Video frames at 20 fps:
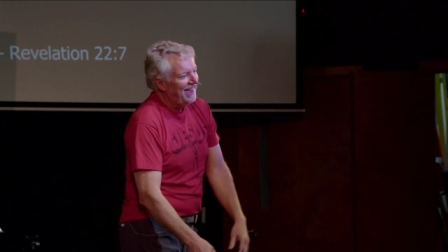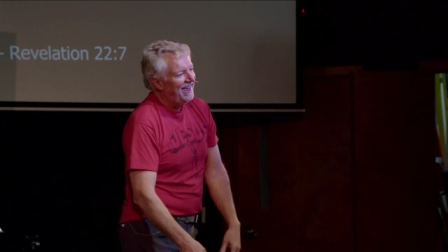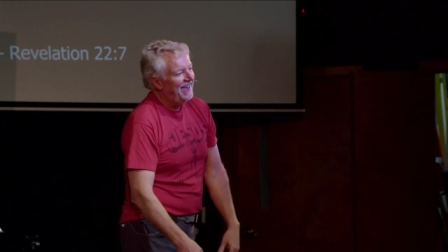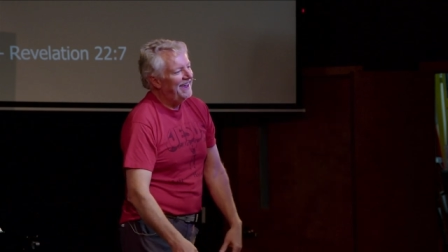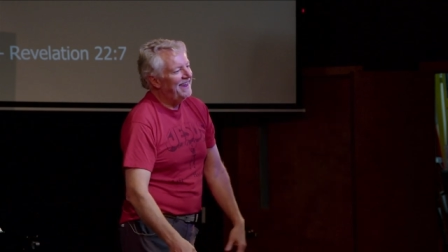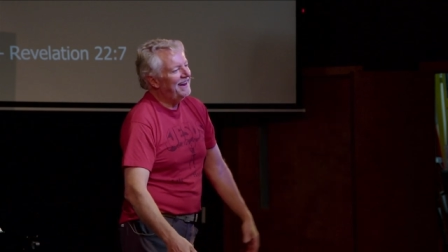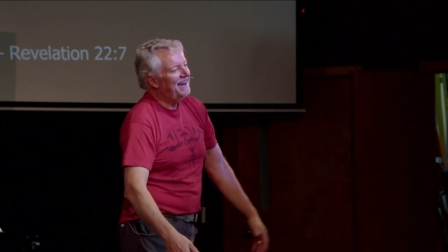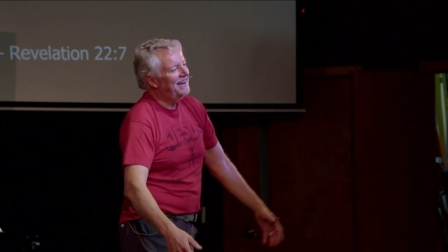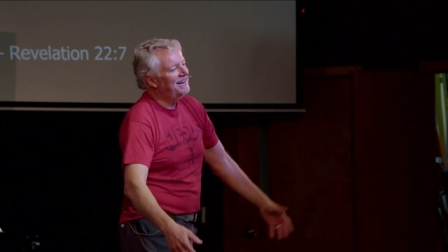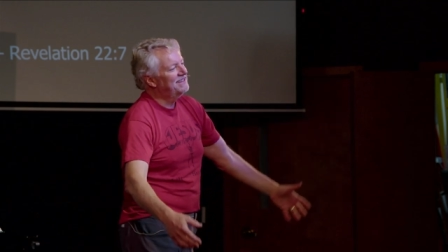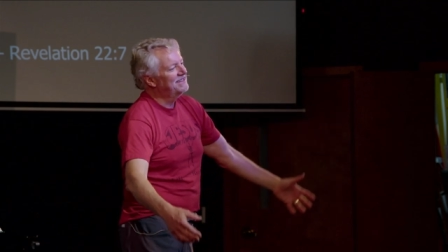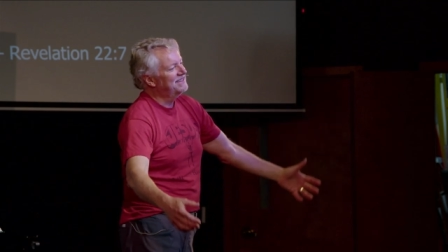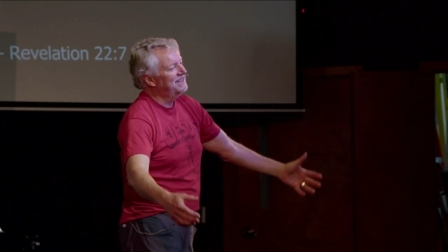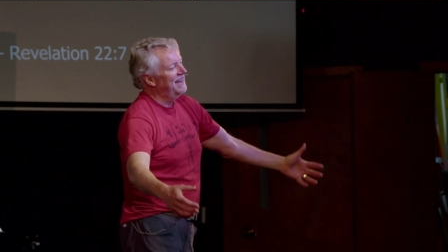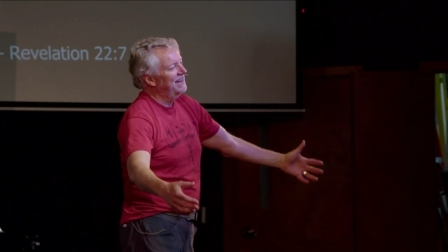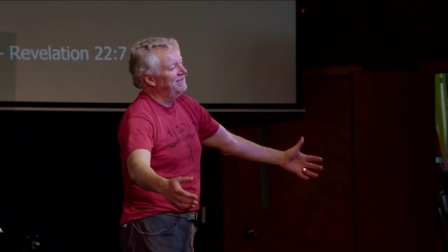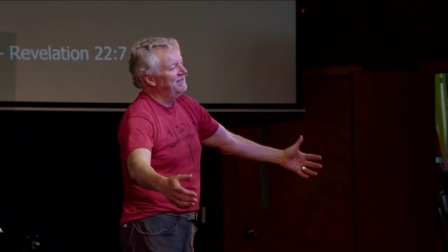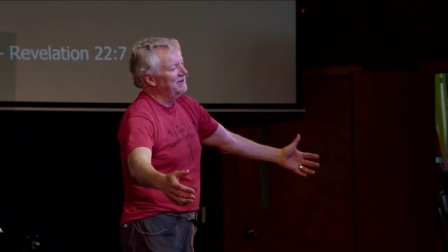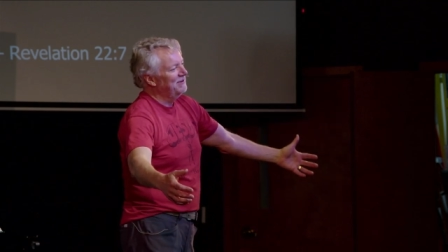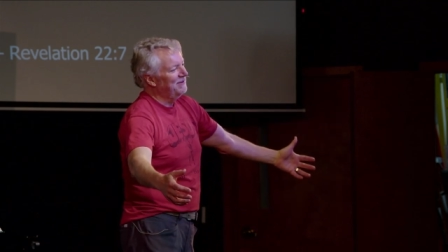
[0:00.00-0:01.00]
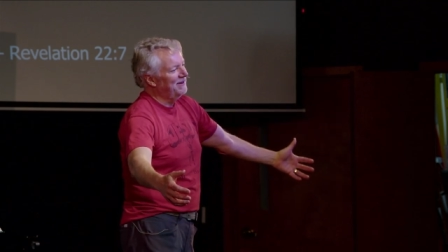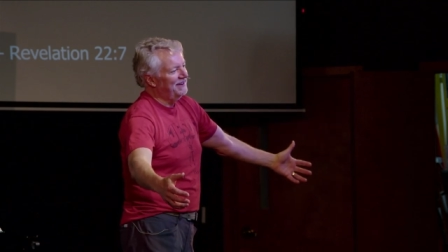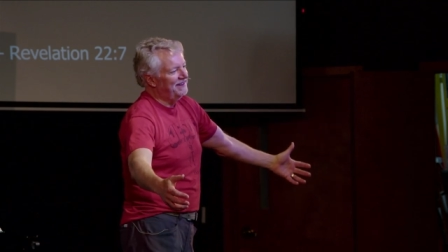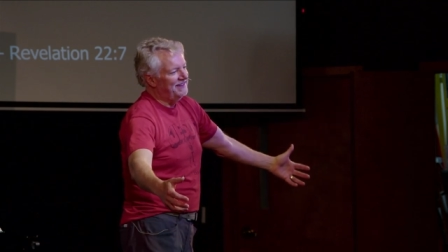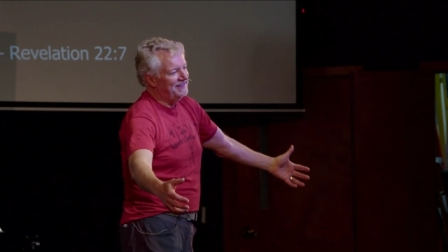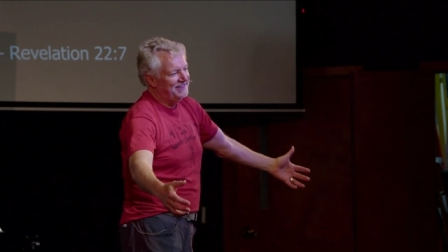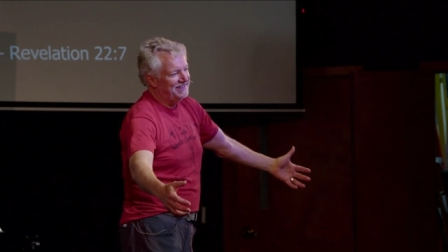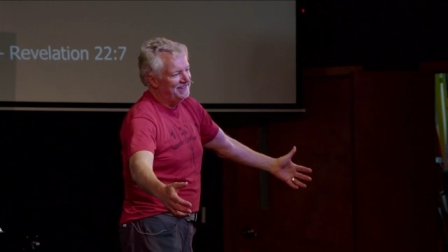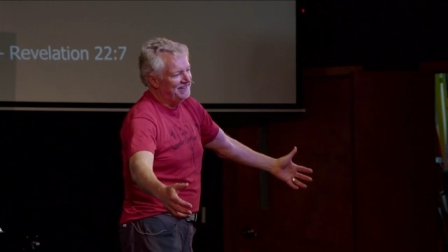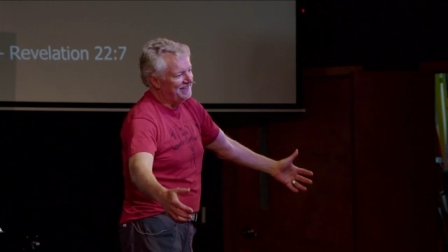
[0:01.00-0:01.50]
And I just haven't
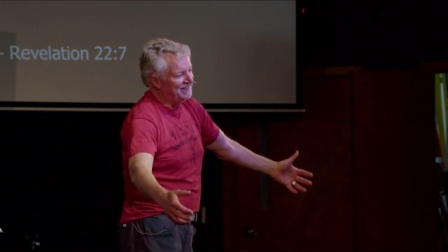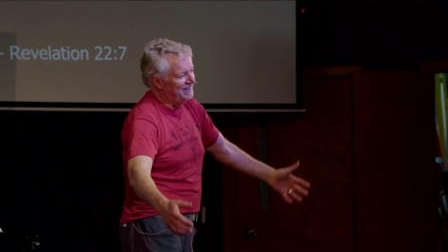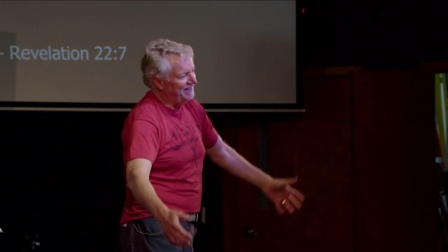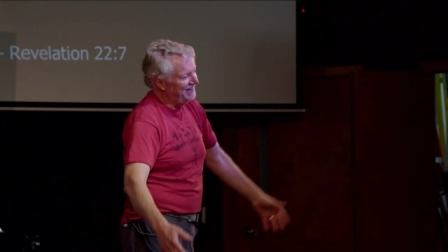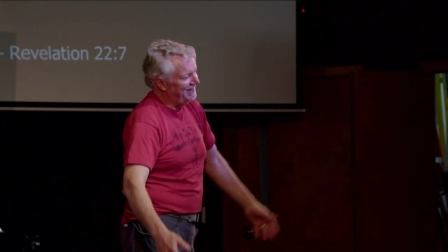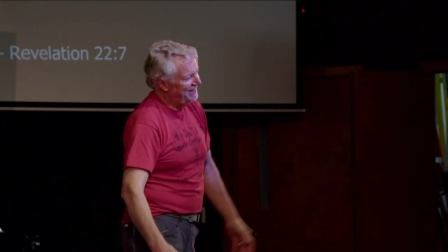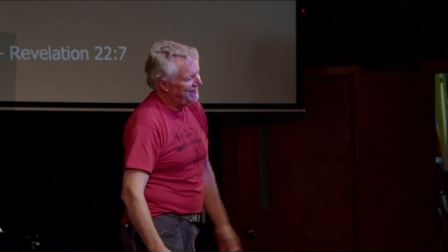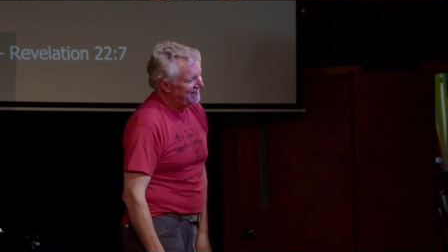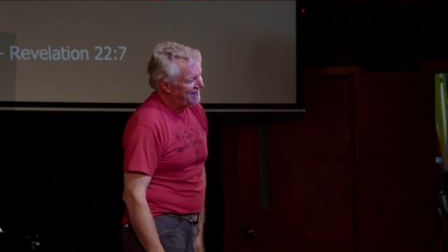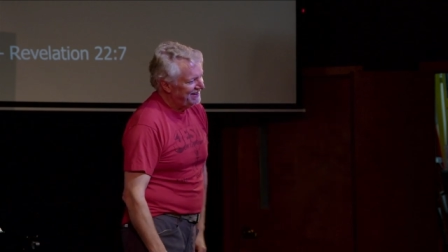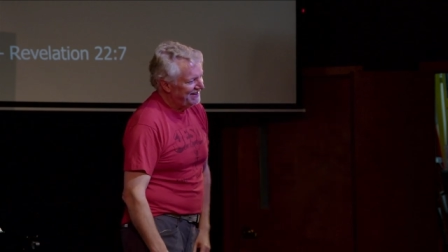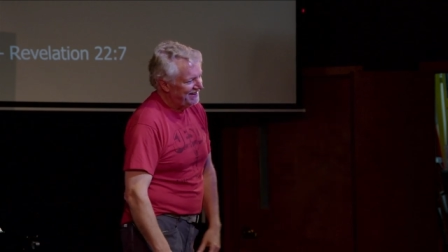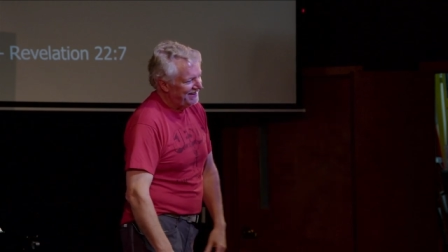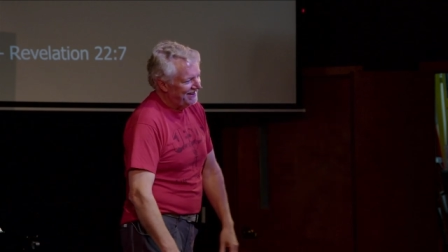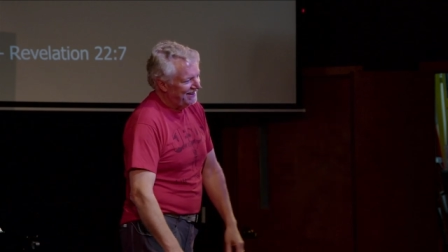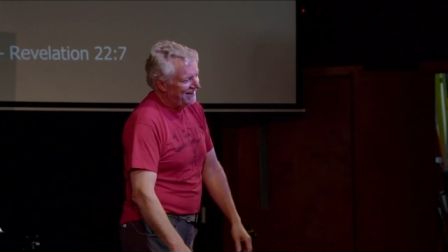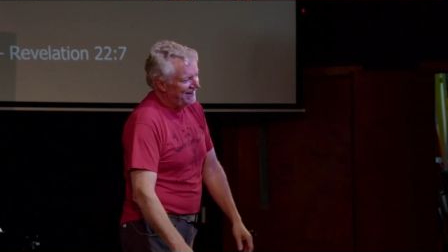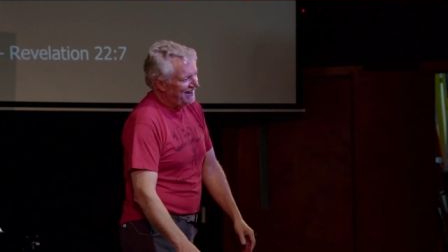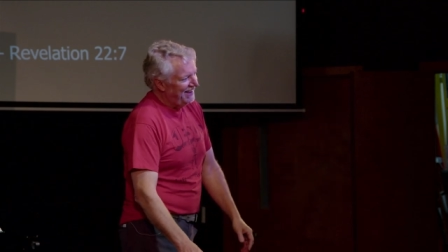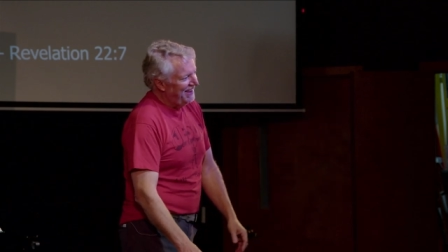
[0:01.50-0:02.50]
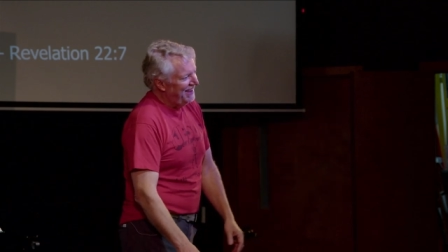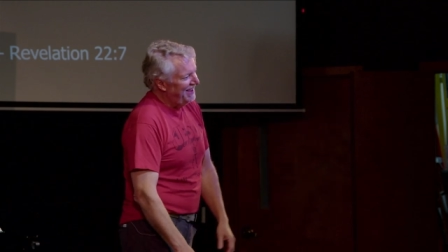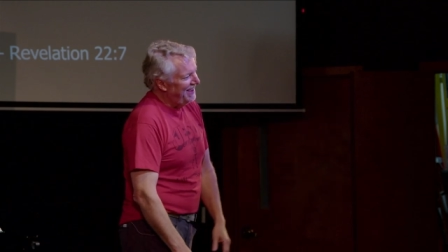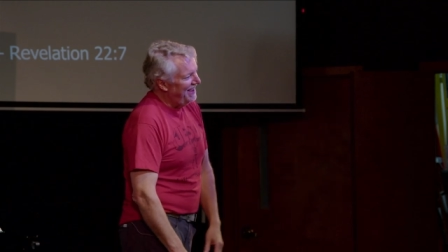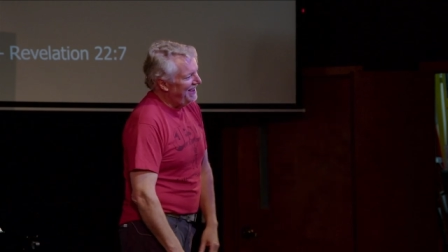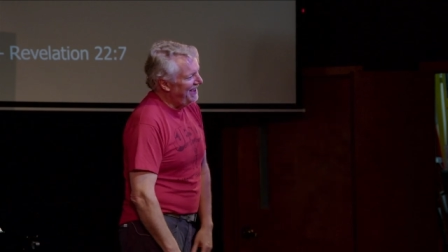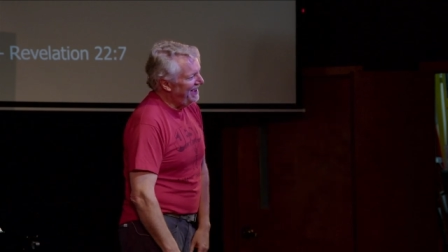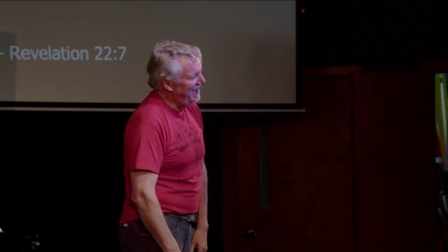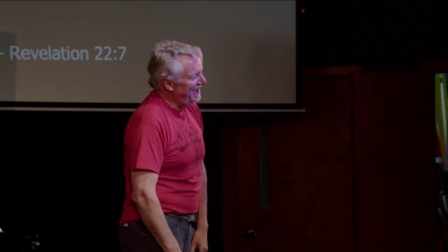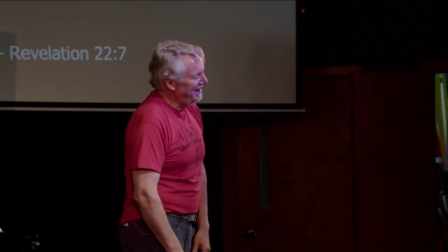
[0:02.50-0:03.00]
wanted to do it.
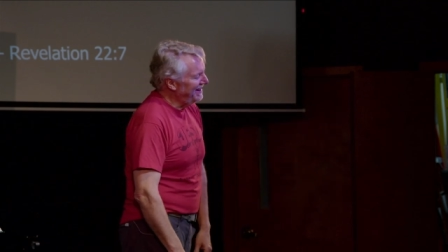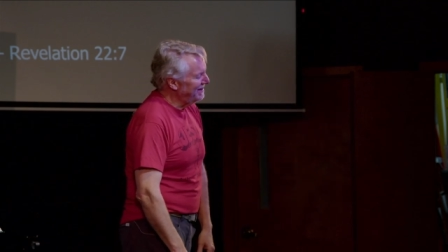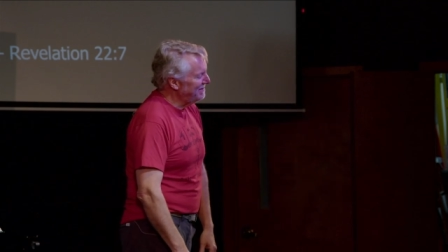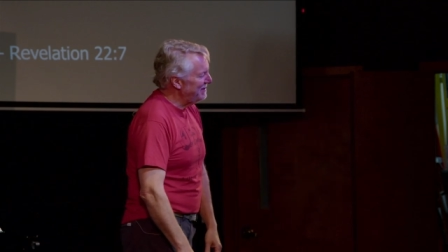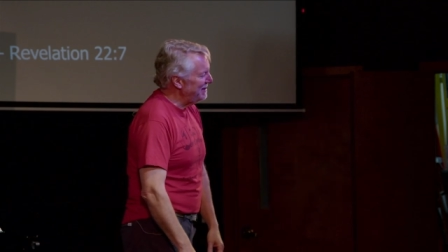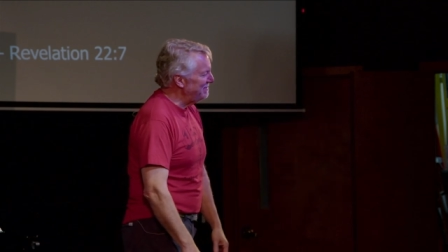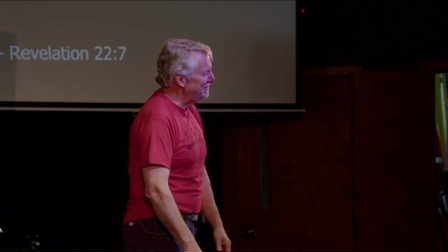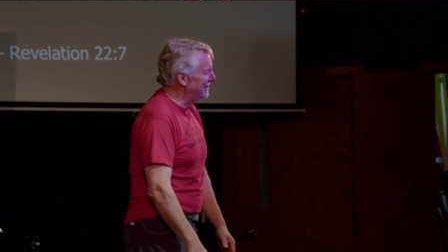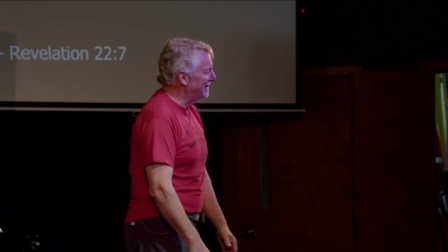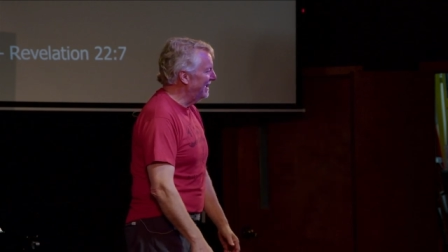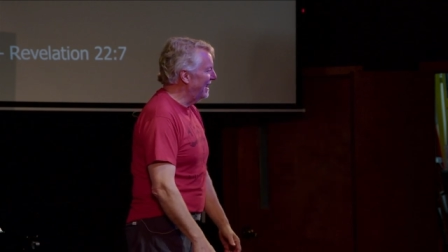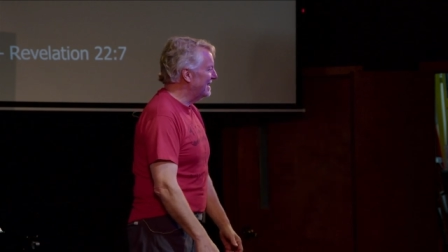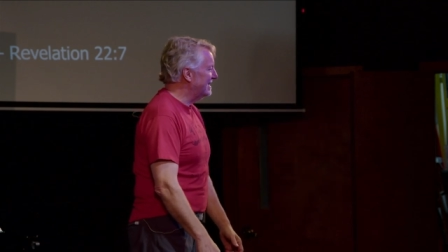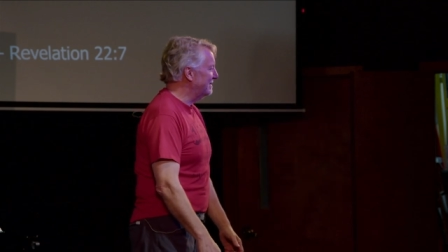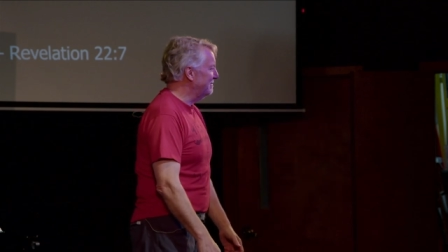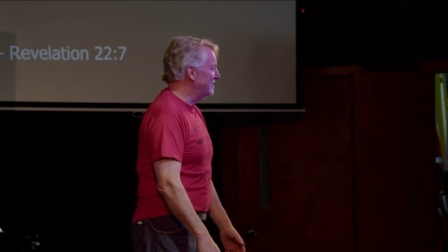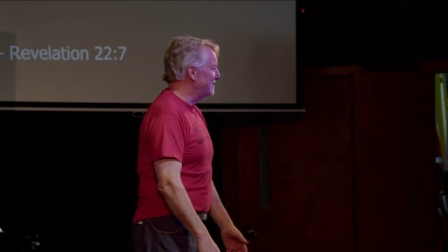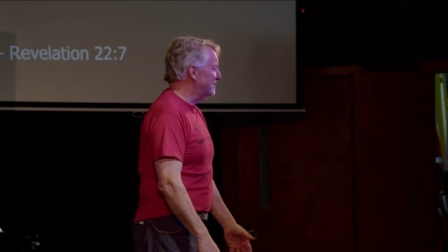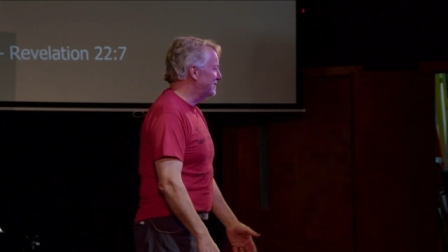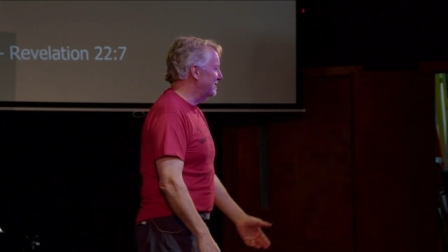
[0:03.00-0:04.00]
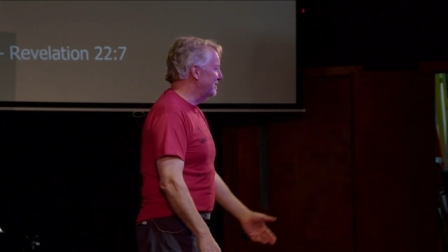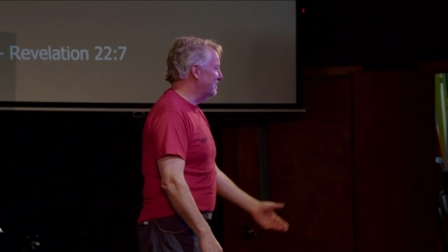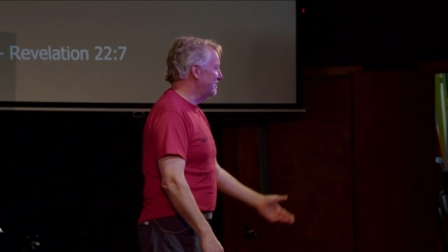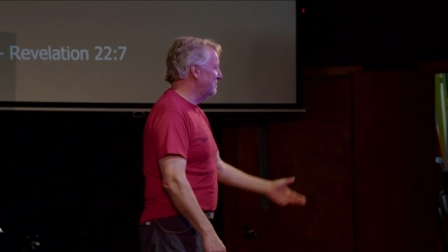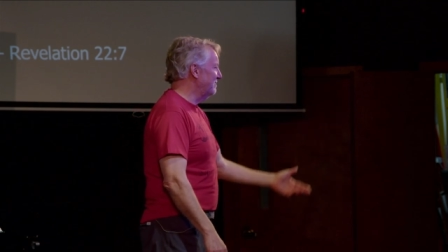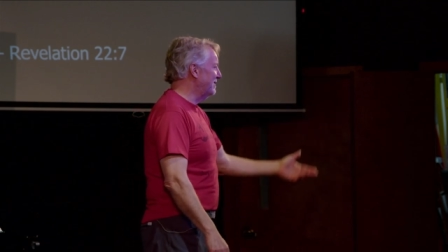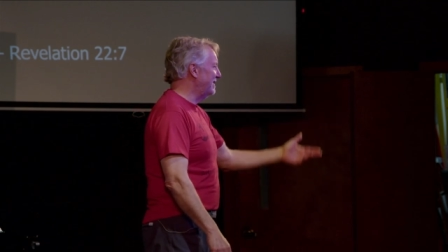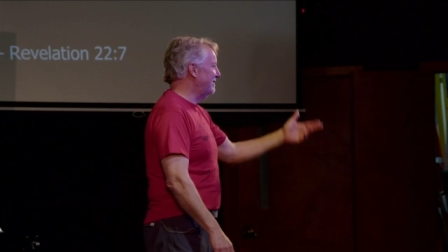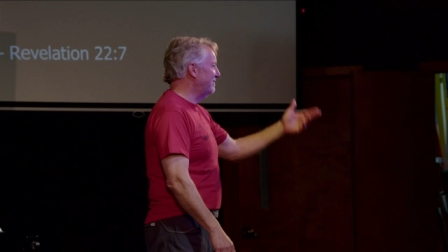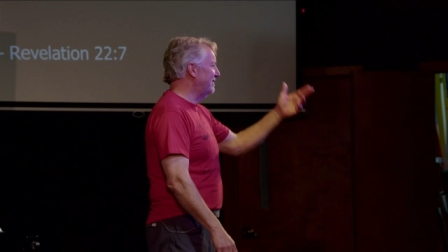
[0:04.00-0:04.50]
And people ask me, so when,